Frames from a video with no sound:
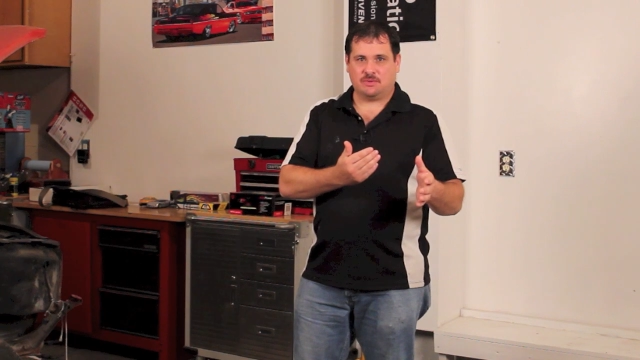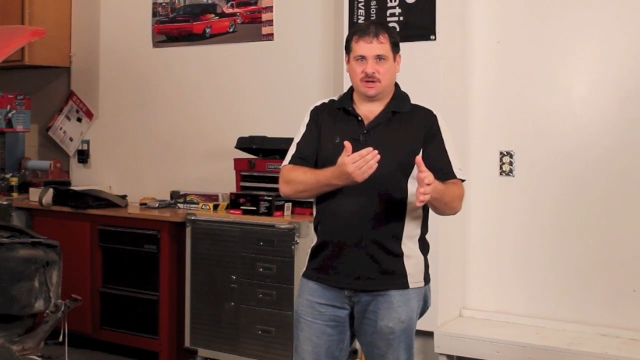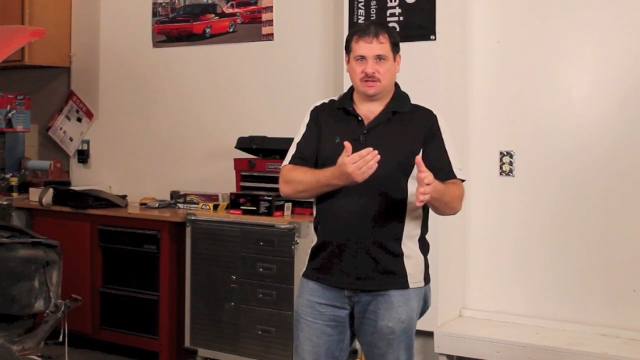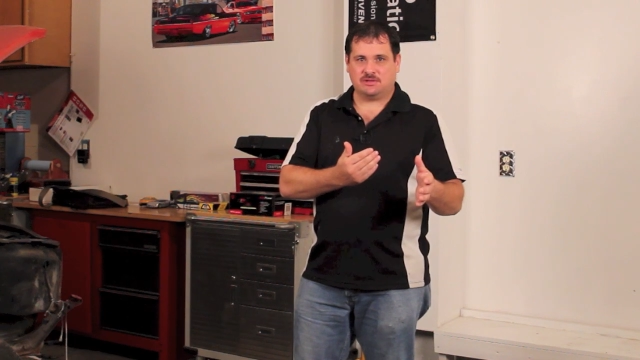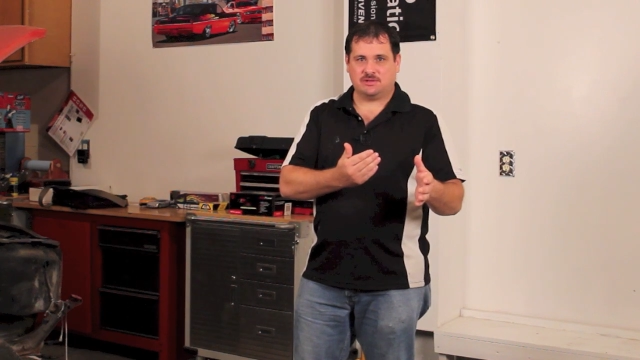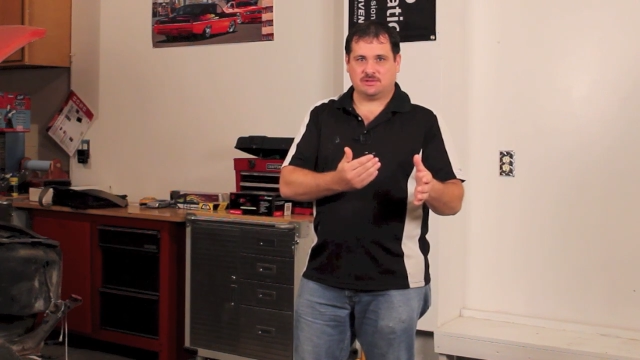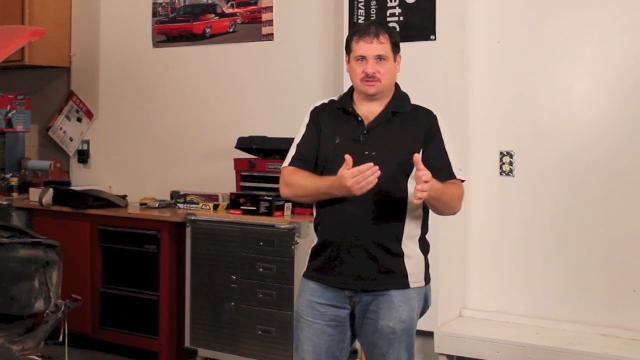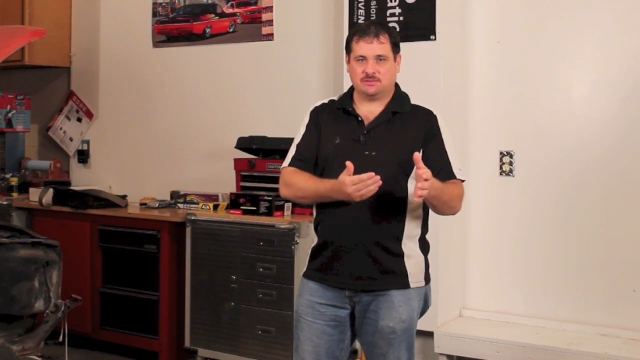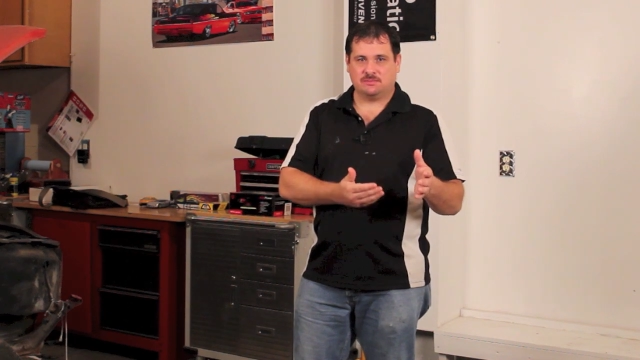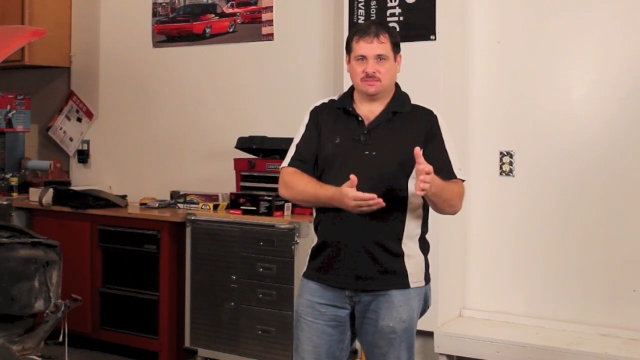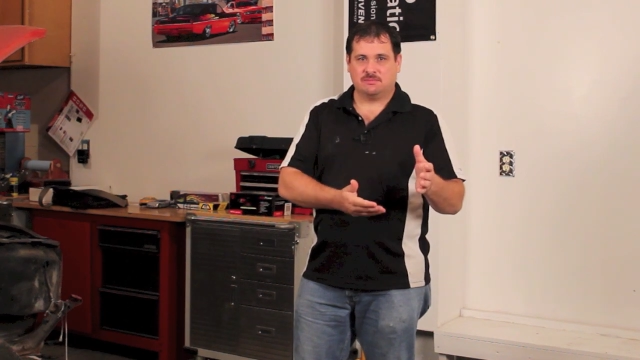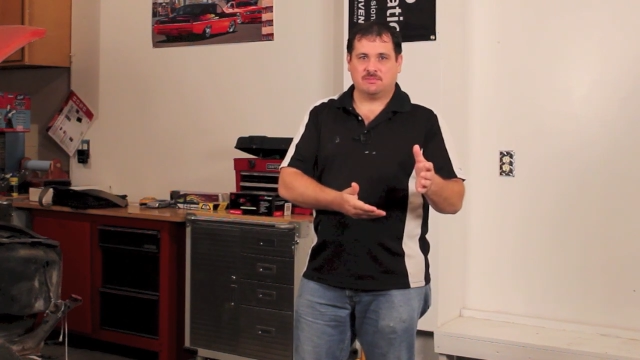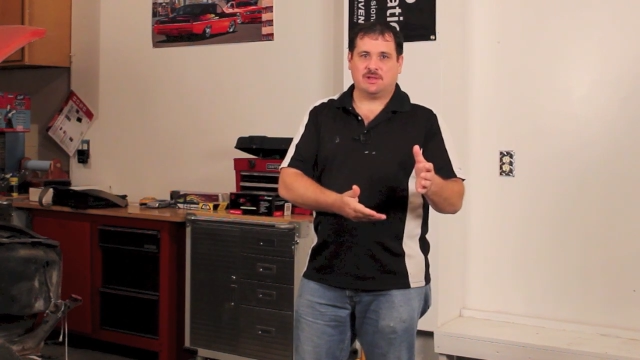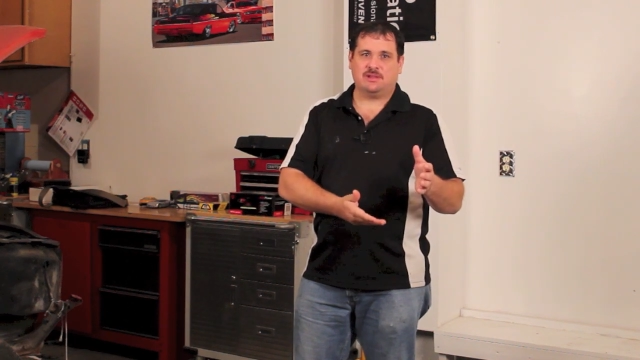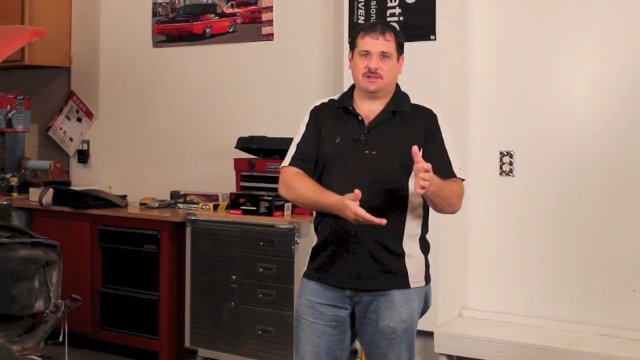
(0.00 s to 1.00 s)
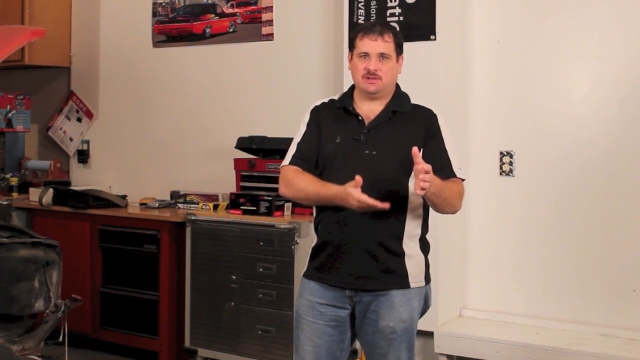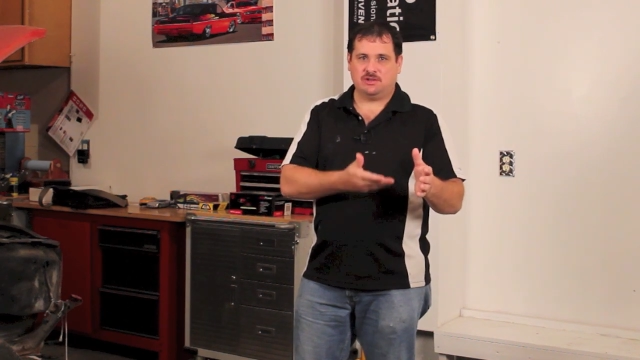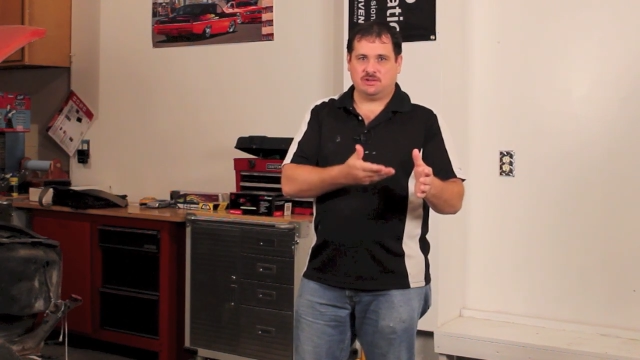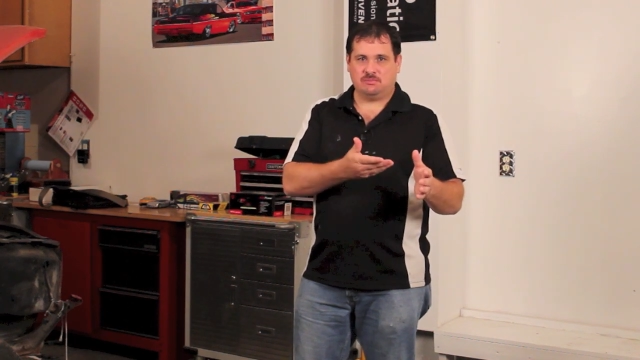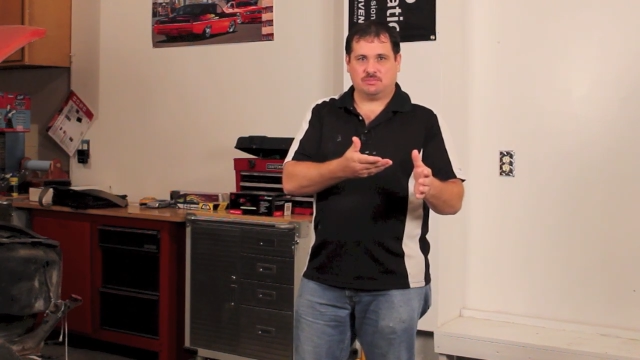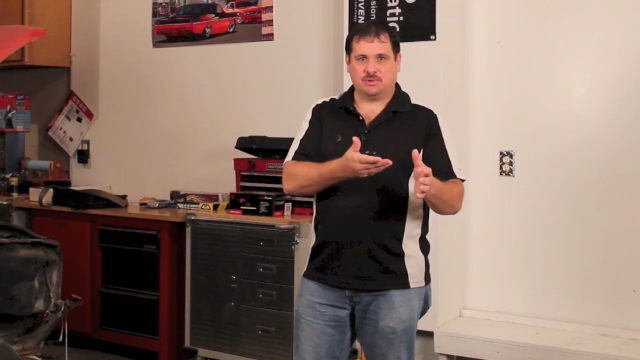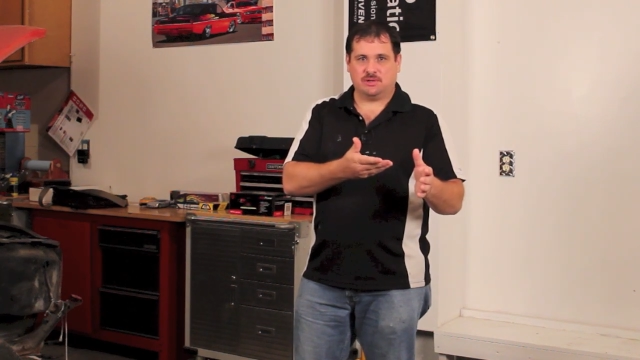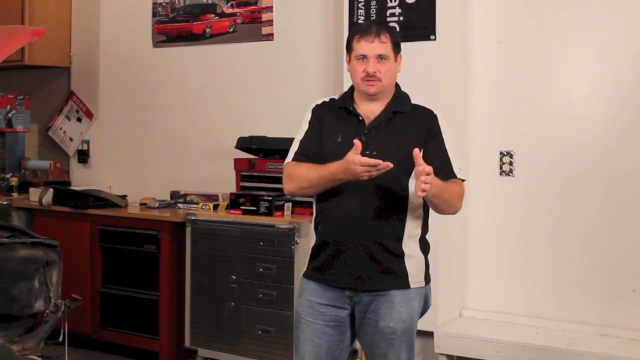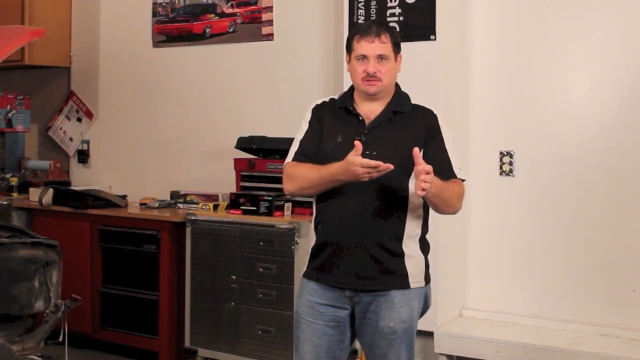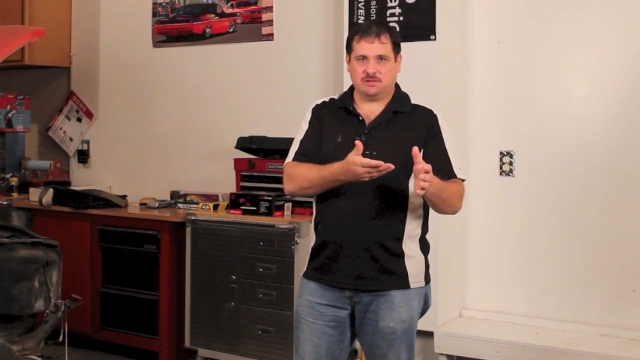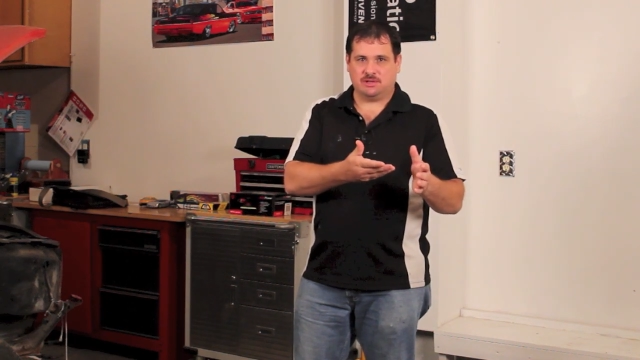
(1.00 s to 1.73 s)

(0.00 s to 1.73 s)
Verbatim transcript: ratio, and then you can put,